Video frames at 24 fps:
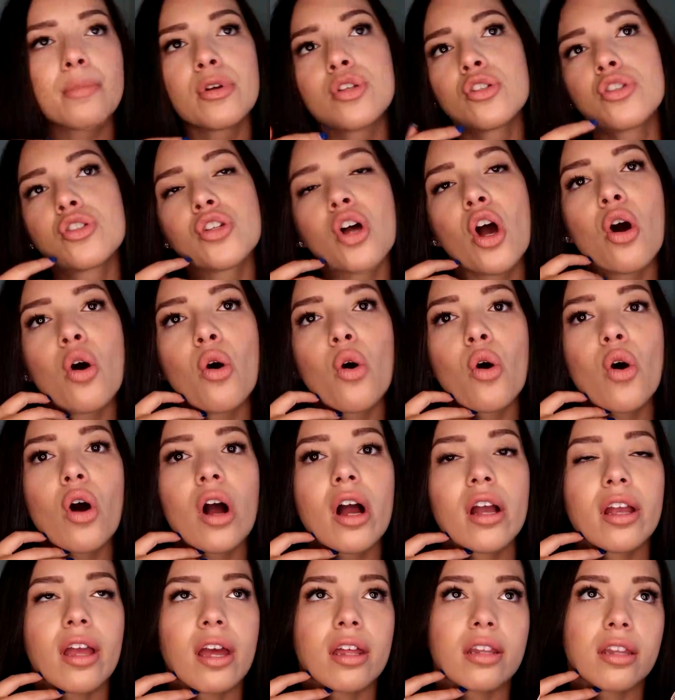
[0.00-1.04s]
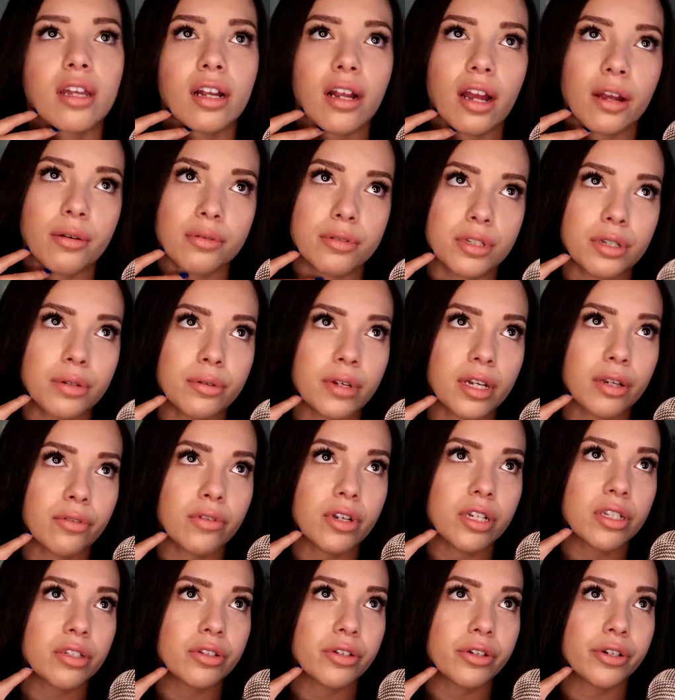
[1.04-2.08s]
So again, like, I was doing
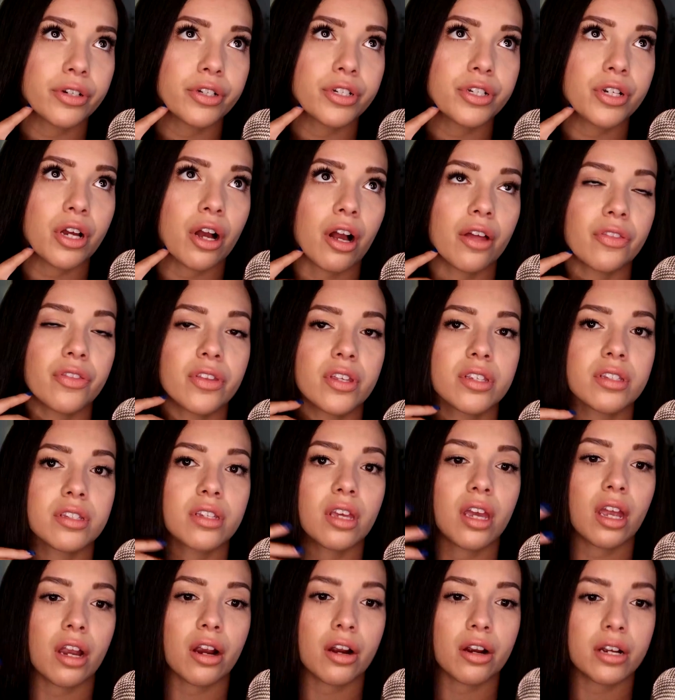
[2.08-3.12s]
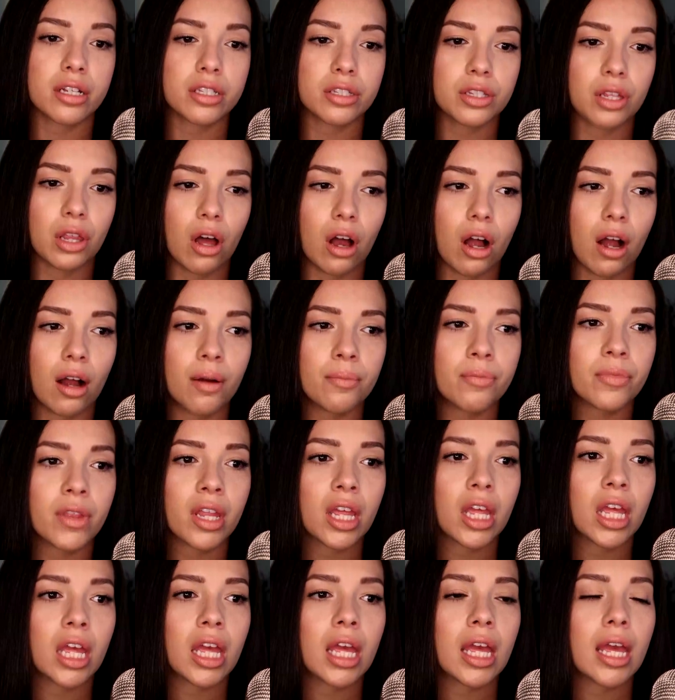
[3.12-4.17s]
research on this Karen's Law,
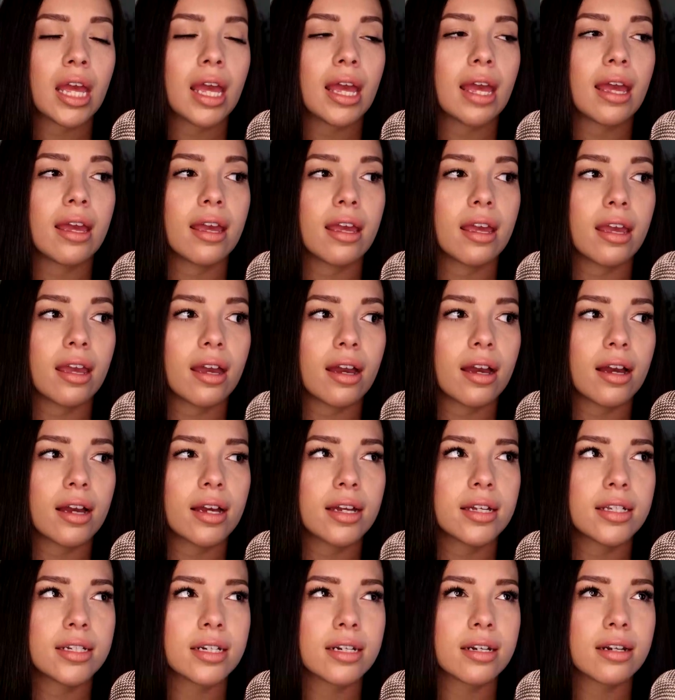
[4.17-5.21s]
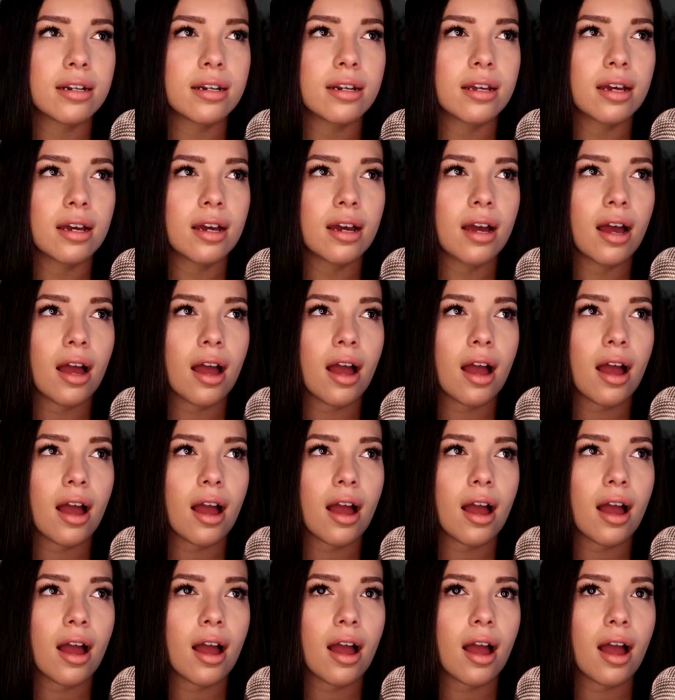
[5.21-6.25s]
and
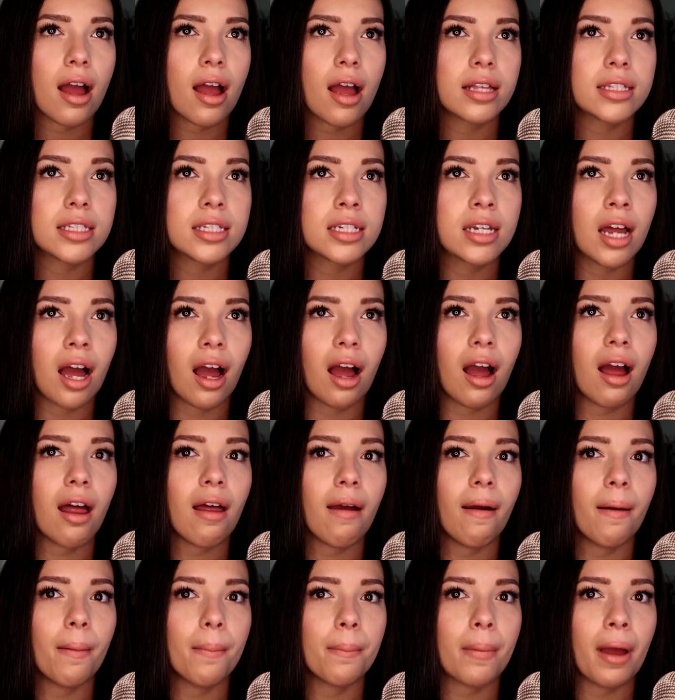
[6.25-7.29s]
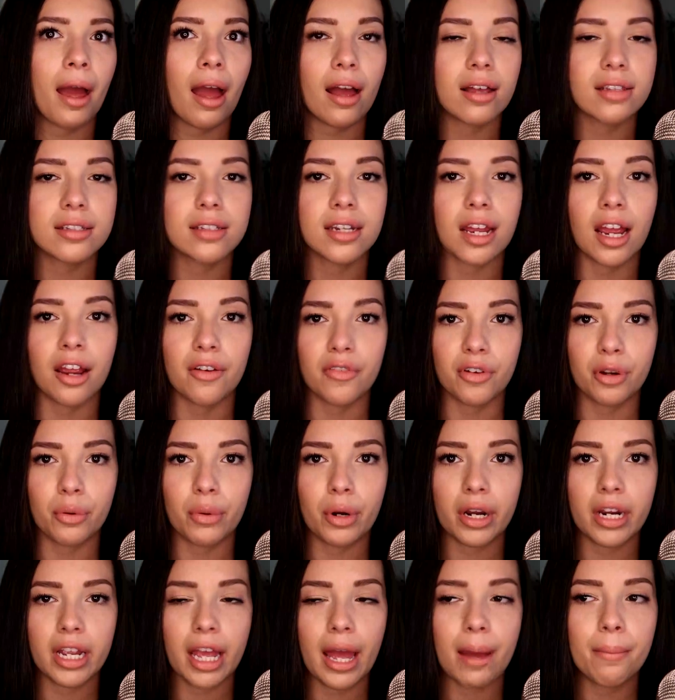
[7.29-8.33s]
it's not passed
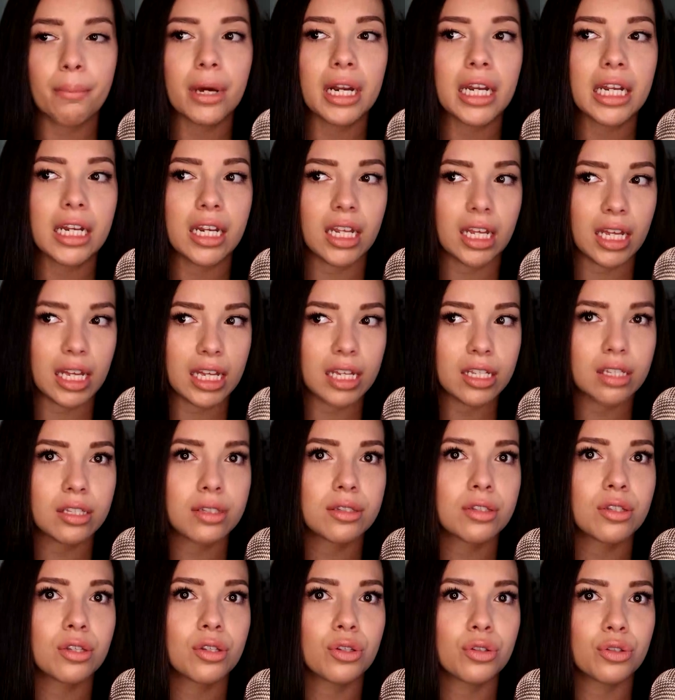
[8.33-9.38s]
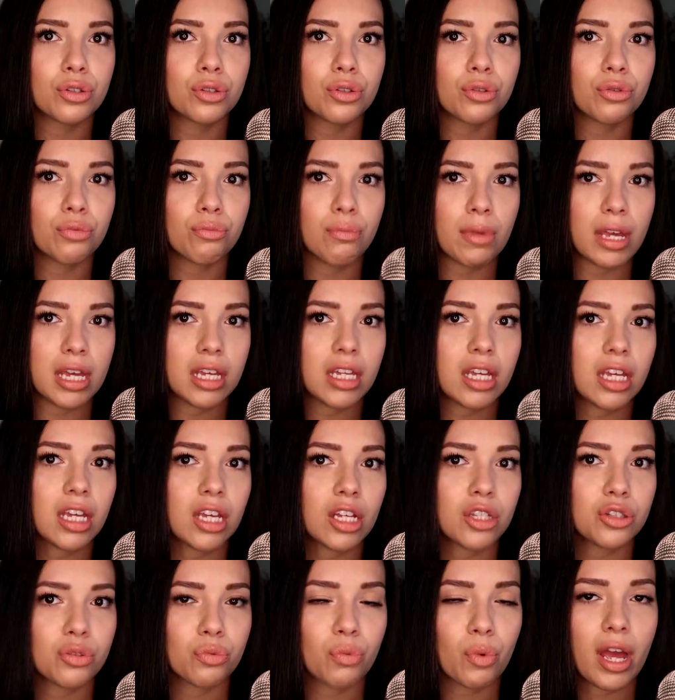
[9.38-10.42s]
everywhere yet, but it is
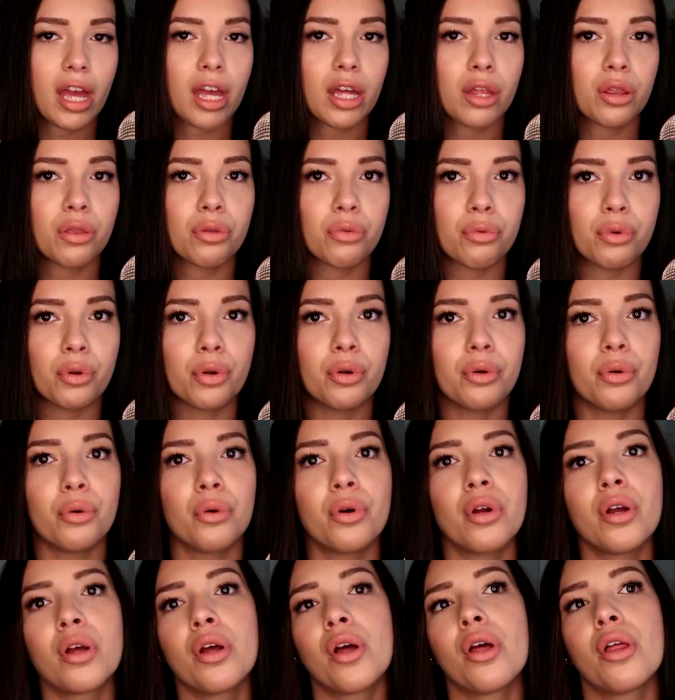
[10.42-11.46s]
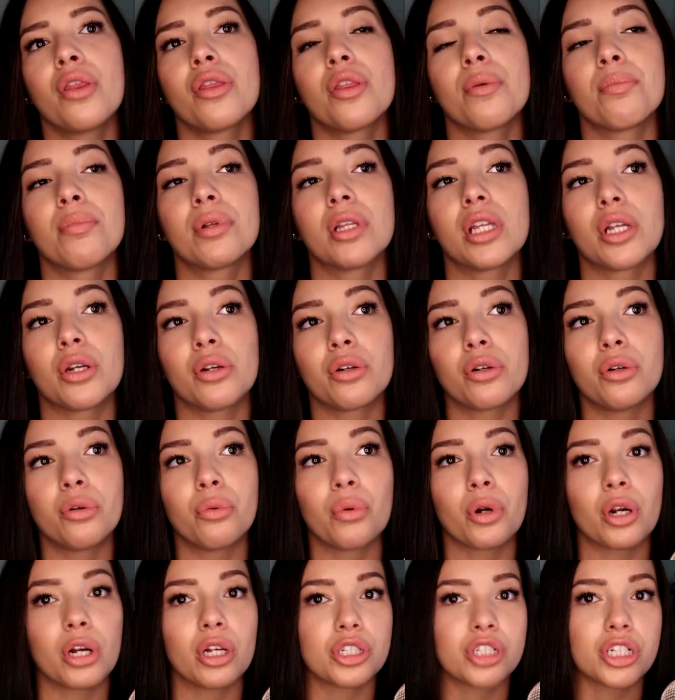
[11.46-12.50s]
making its way through the political
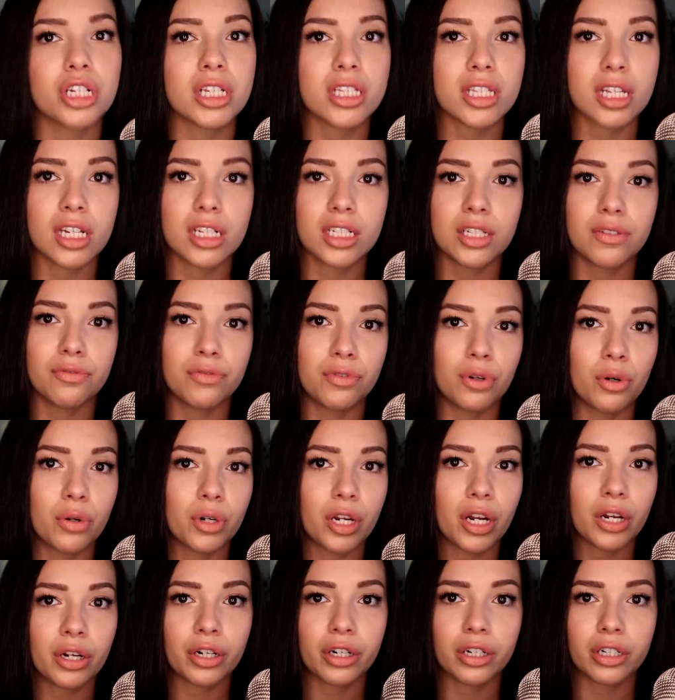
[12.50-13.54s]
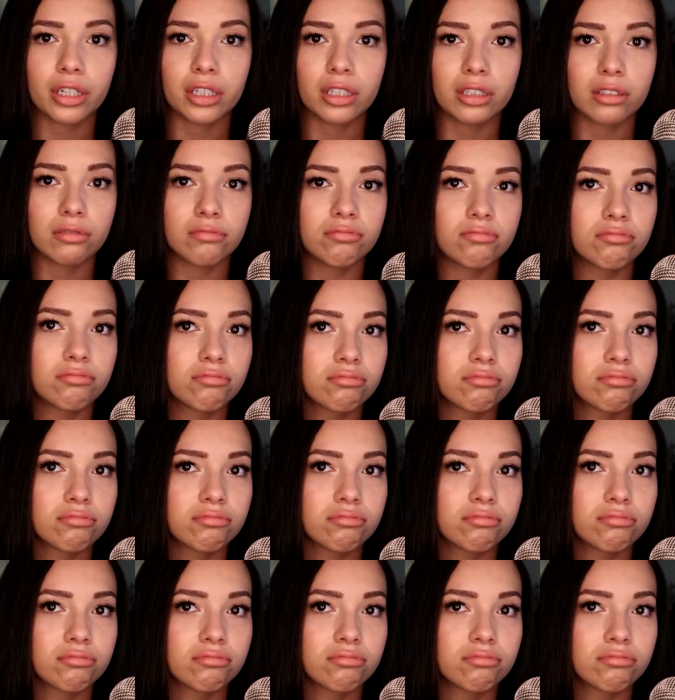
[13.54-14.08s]
world. She's like devoted her